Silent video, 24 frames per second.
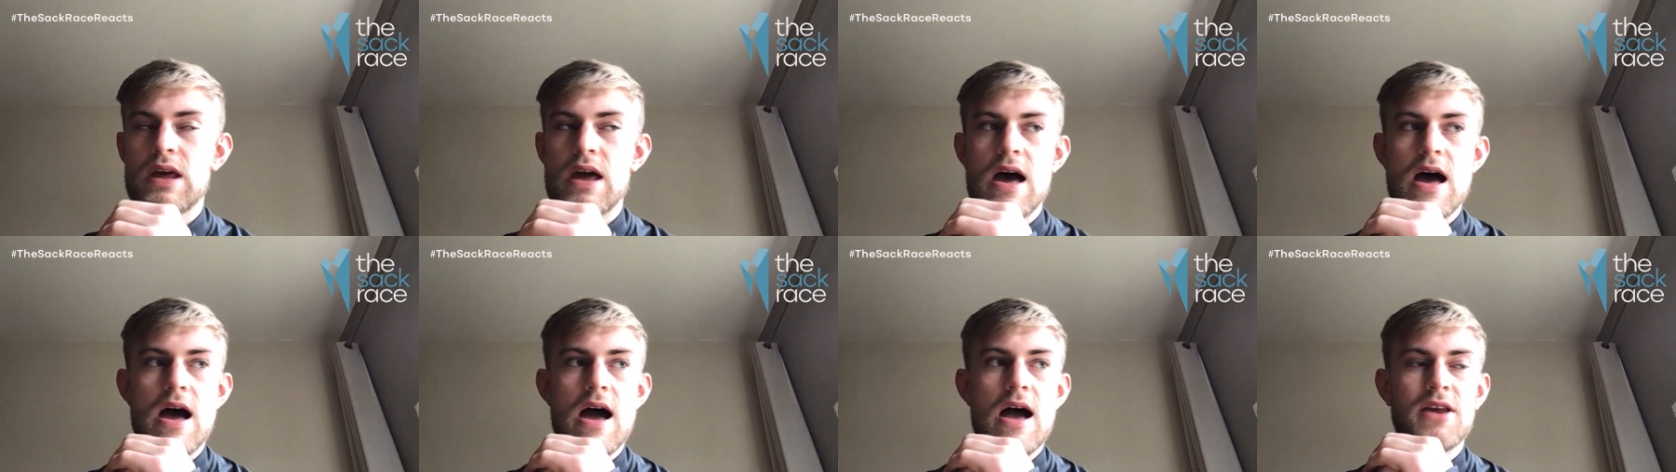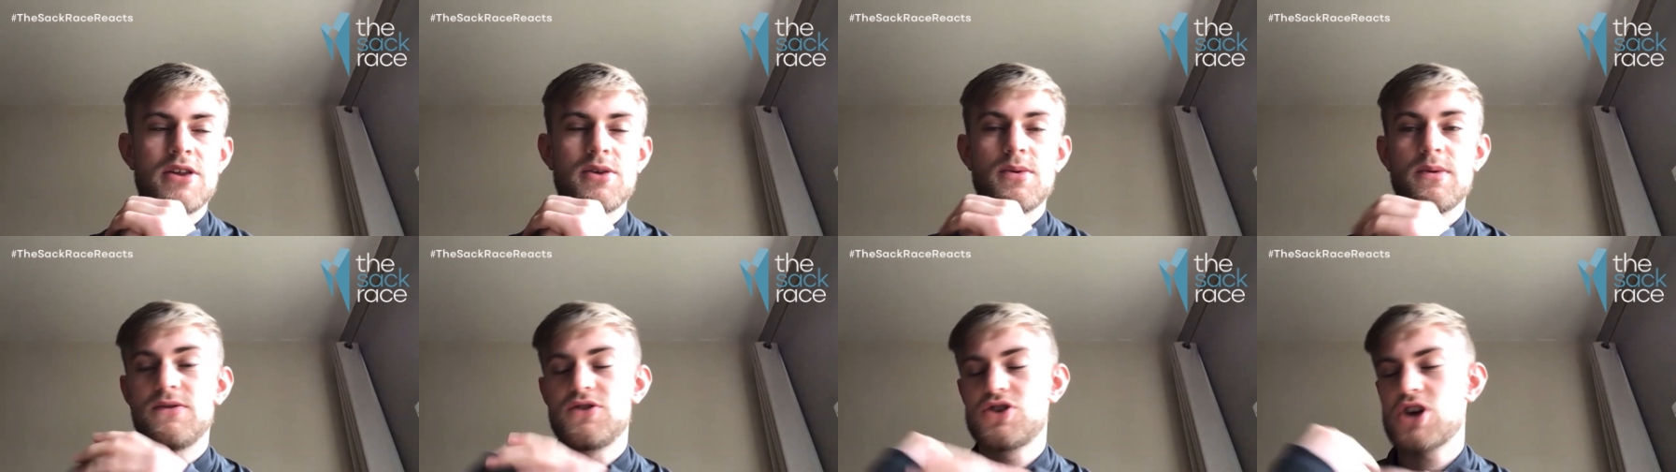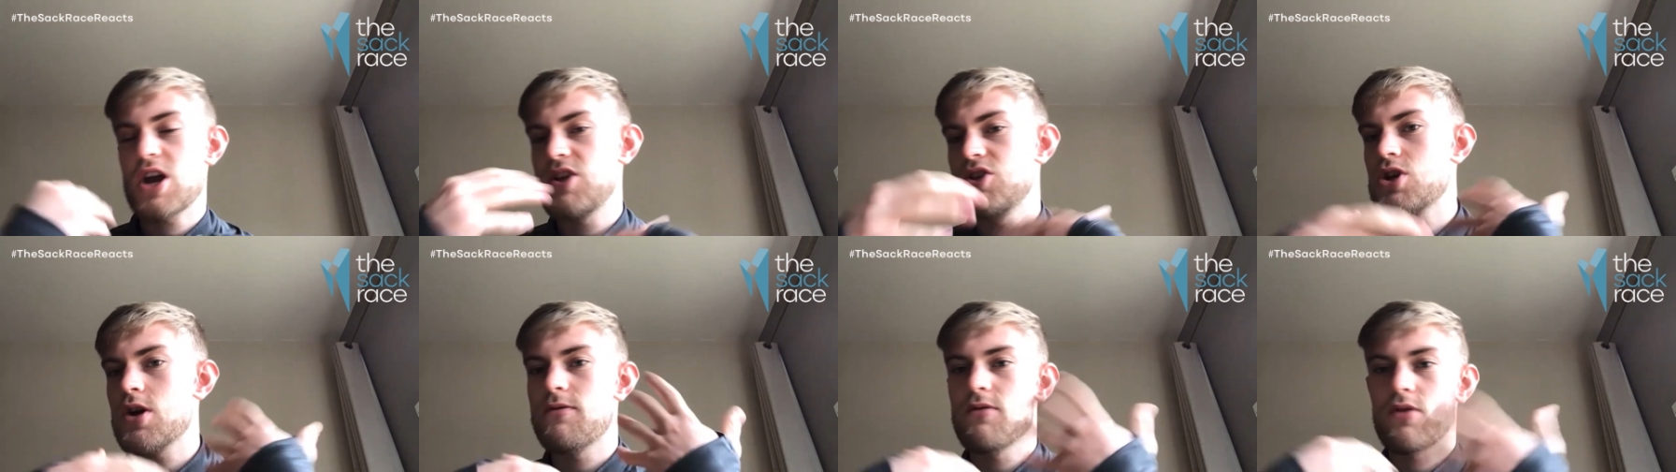So we've
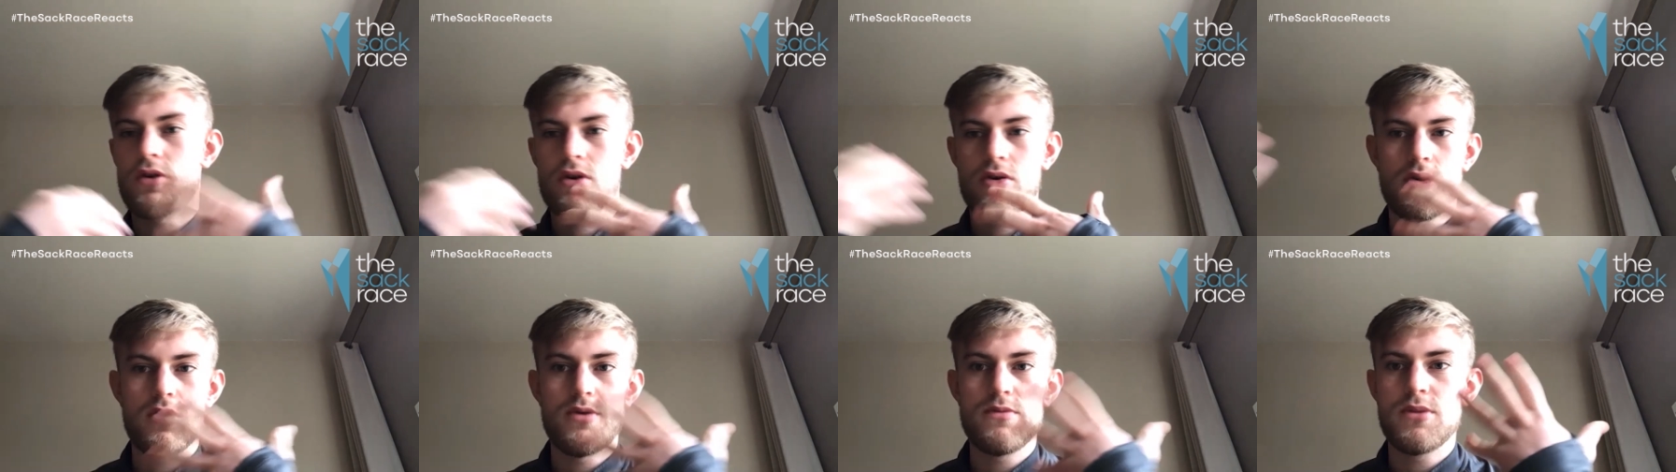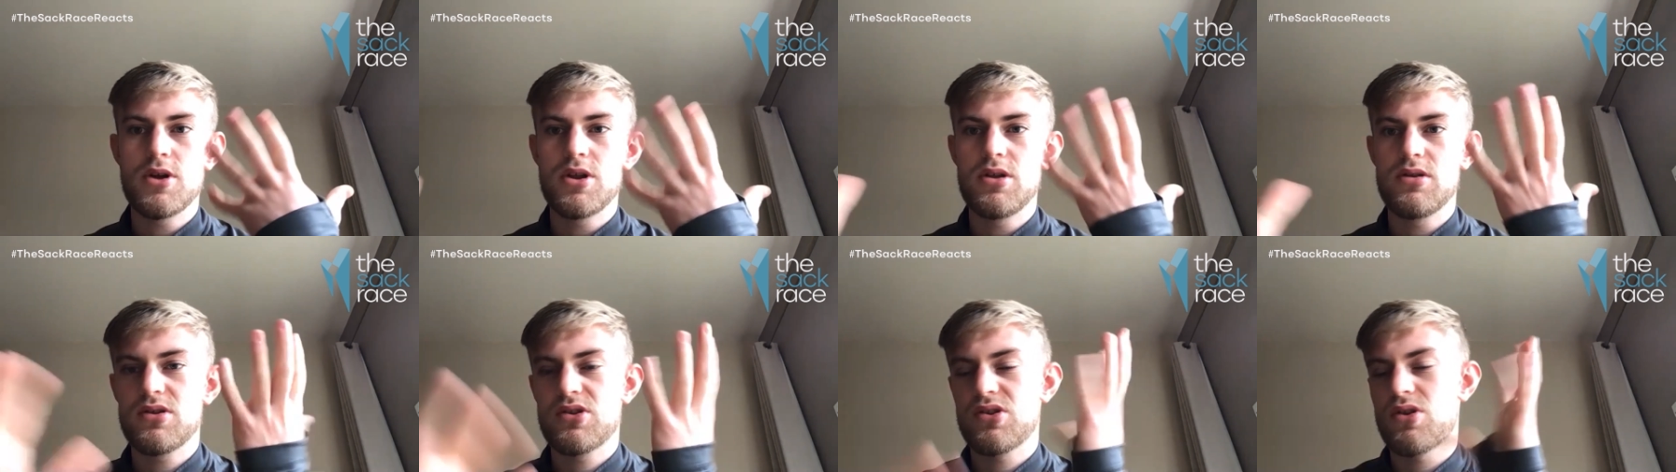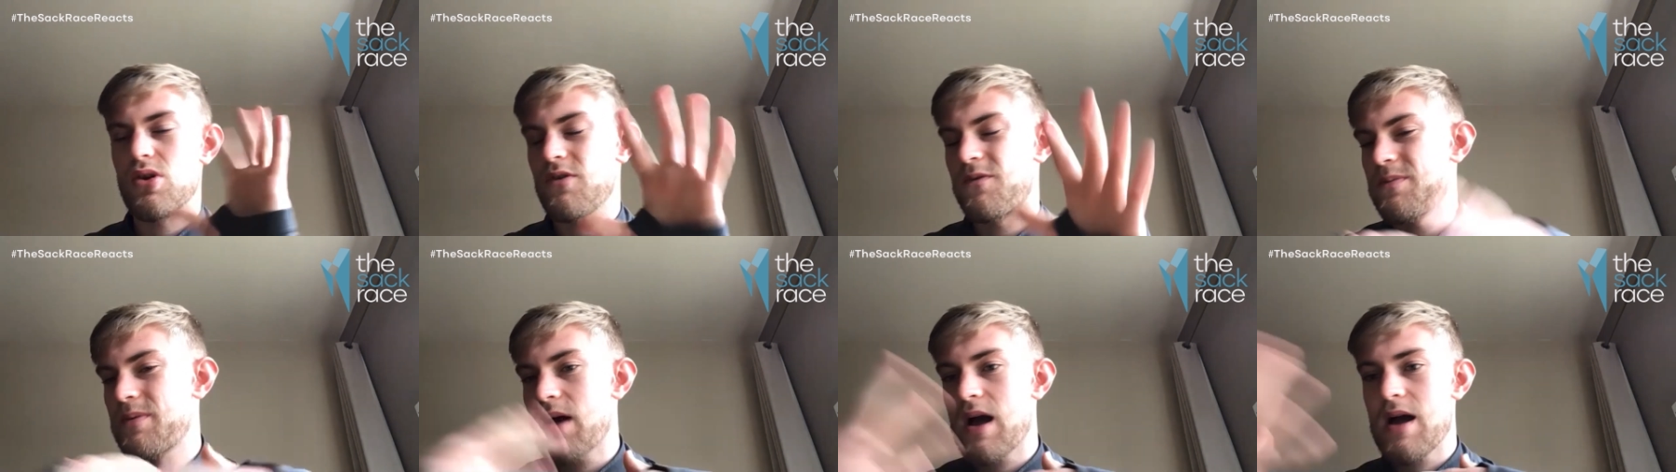changed our recruitment
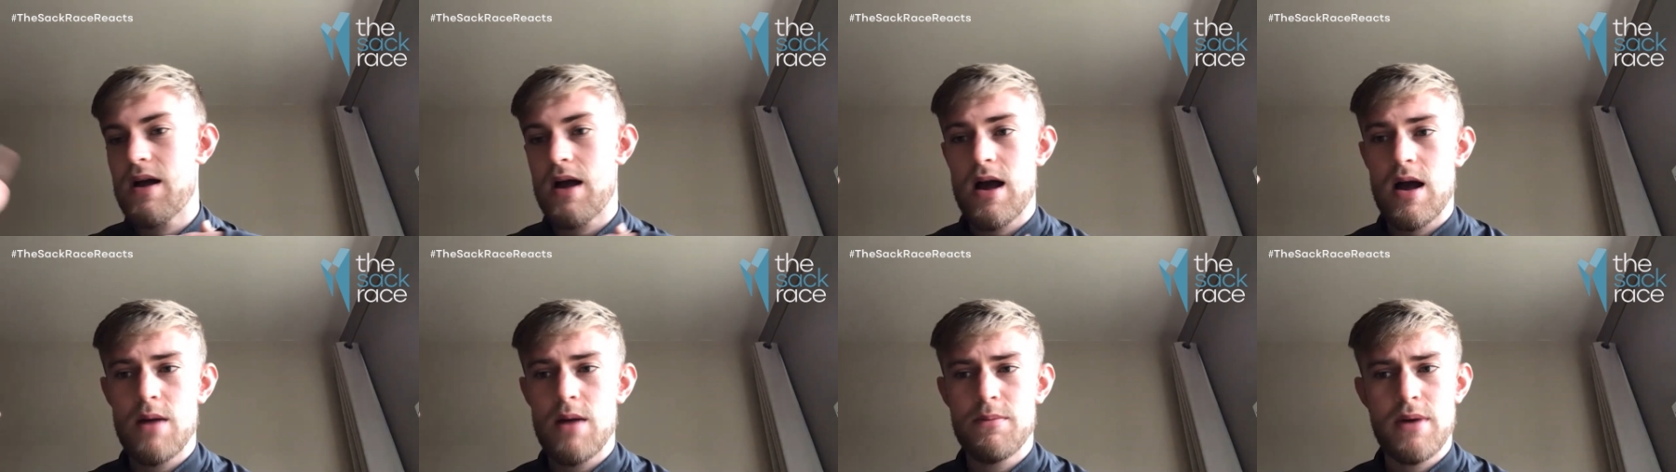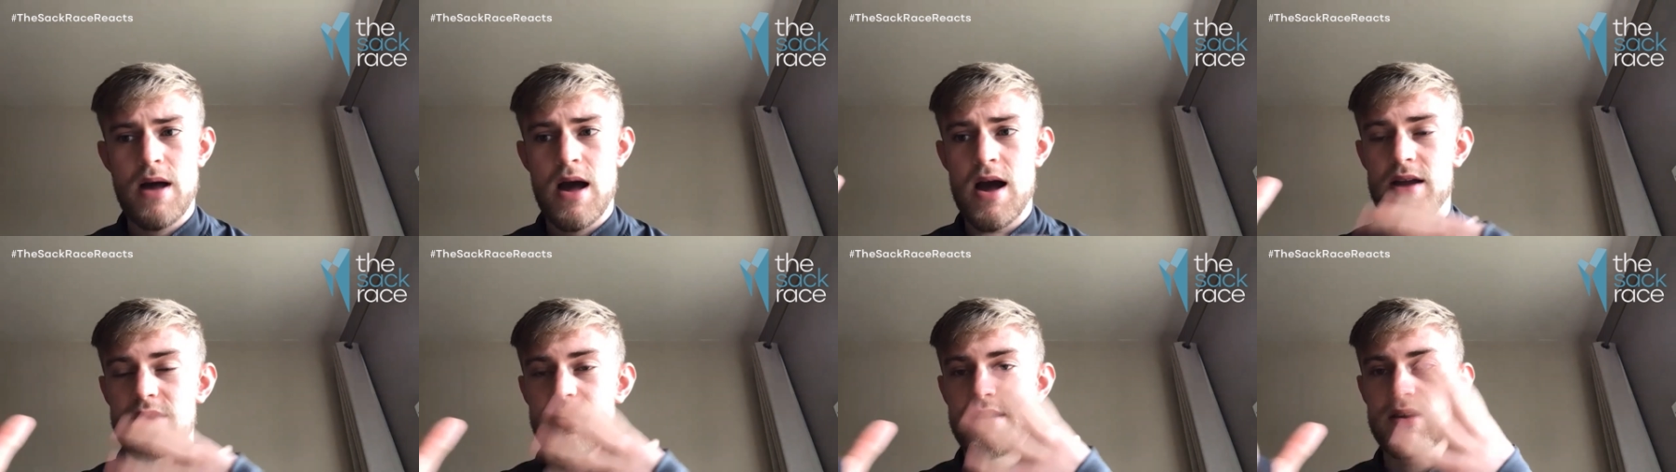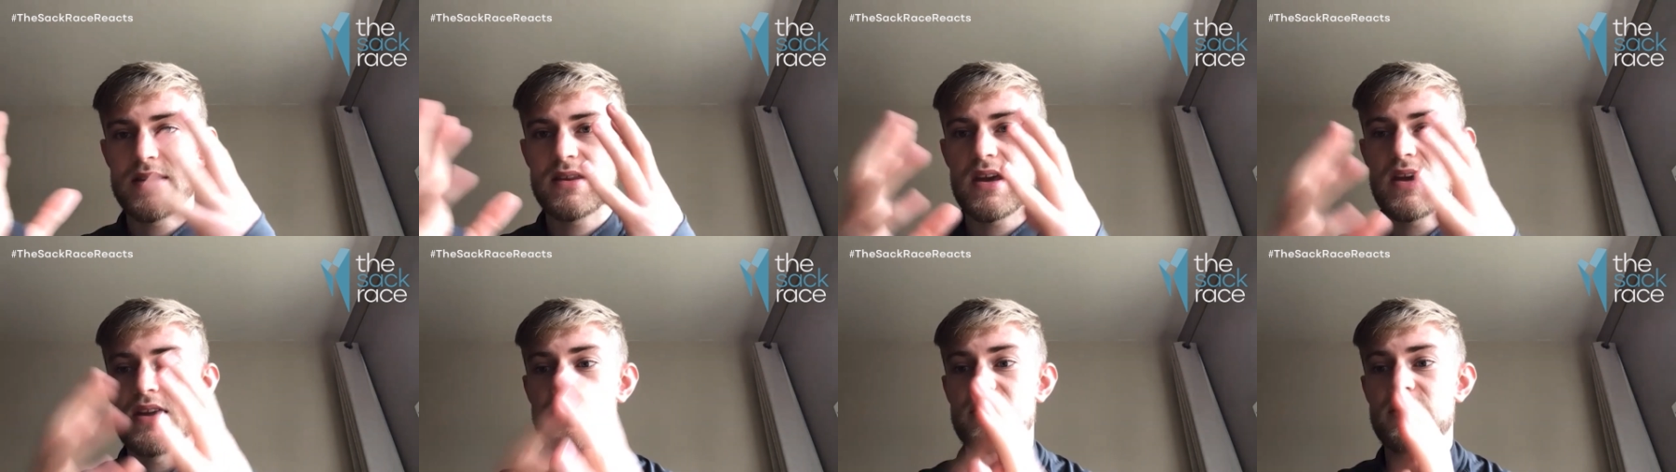stuff behind the
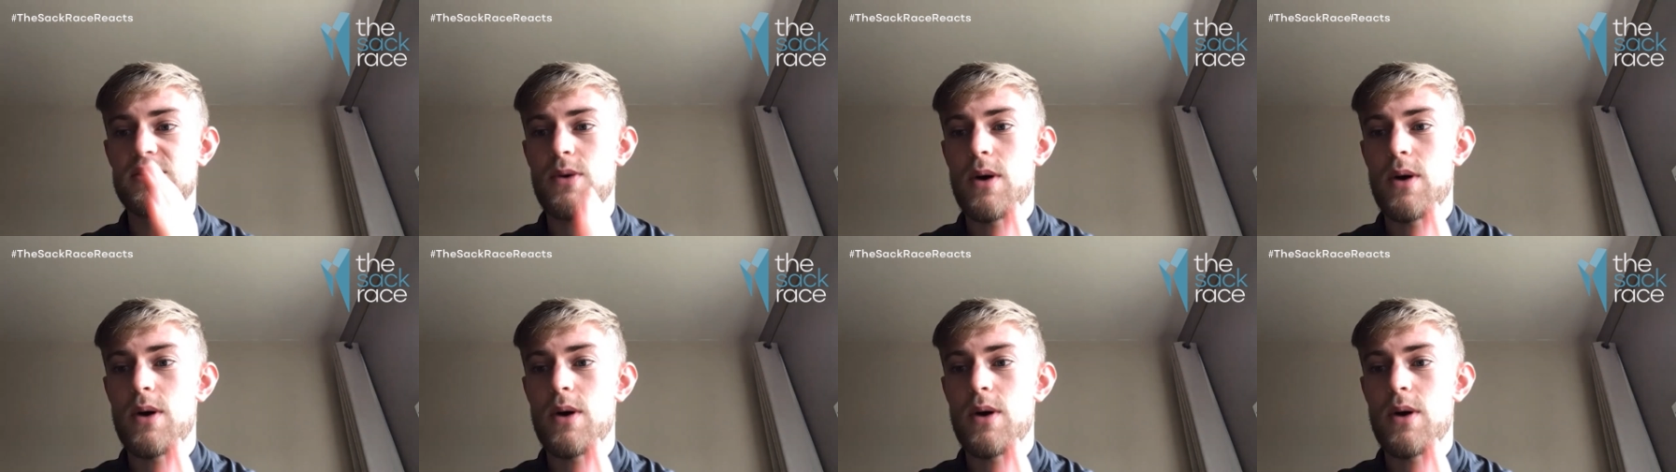scenes.